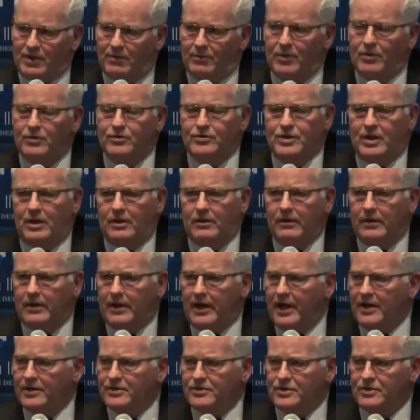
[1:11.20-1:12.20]
some of those younger
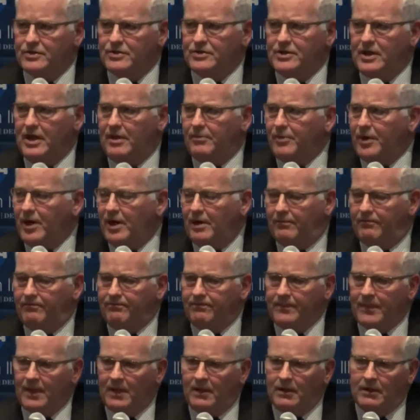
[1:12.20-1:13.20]
guys to step up.
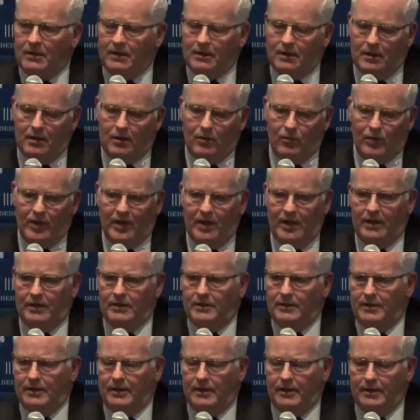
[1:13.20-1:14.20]
We
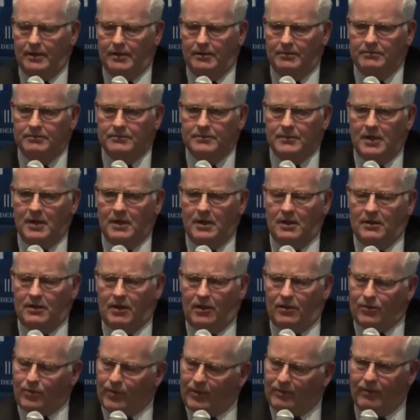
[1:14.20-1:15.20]
had
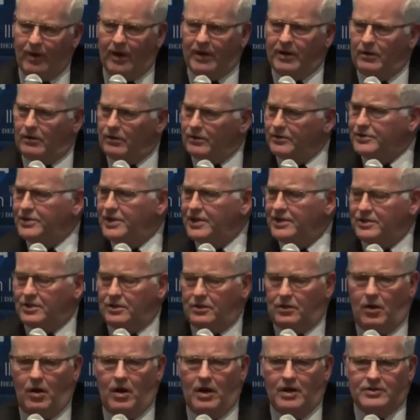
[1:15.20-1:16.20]
the 3 regular
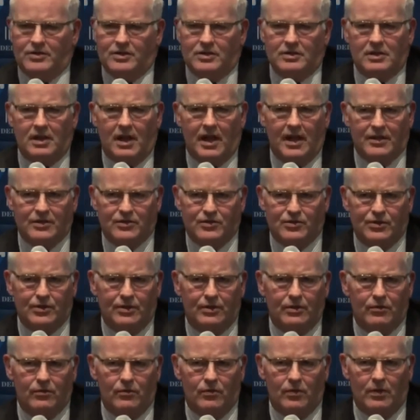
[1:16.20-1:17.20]
season losses last
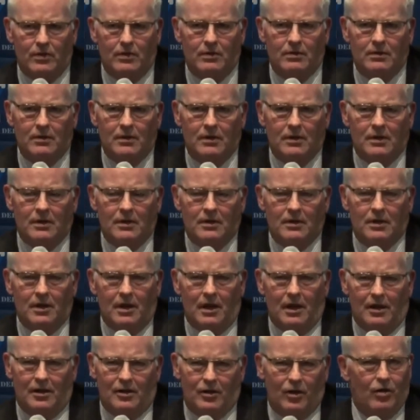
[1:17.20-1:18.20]
year were
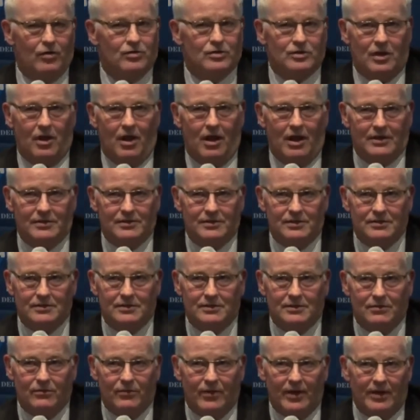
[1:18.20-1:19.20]
close
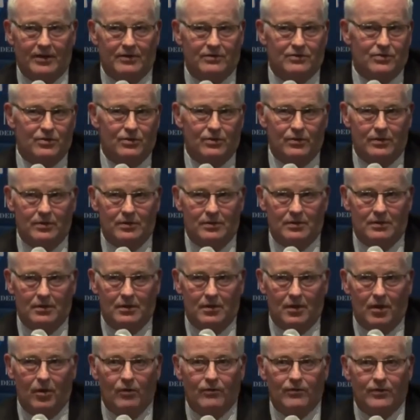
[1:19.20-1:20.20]
losses. We had 2 in
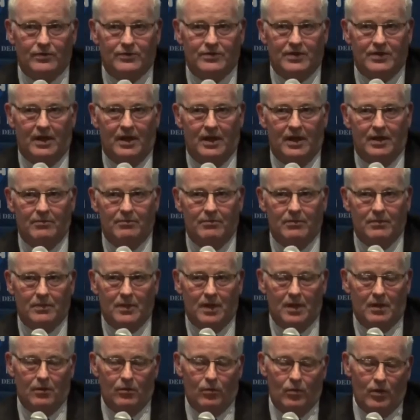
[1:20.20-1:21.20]
overtime.
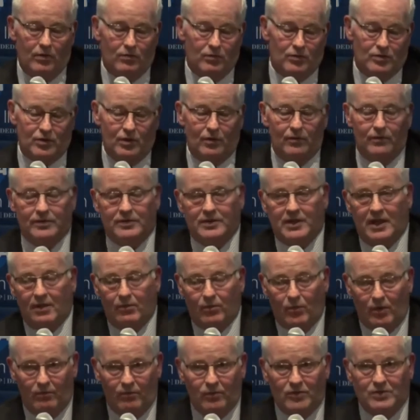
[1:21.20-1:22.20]
1 was
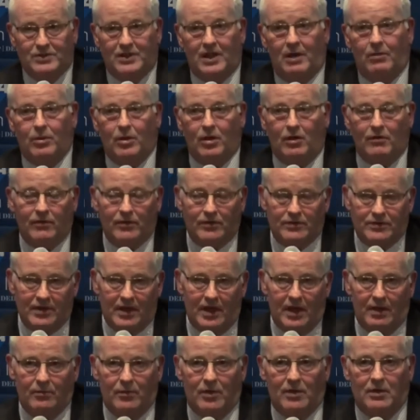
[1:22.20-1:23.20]
overtime, 1 was double
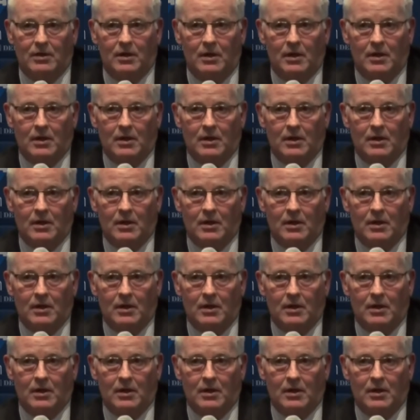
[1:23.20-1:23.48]
overtime, and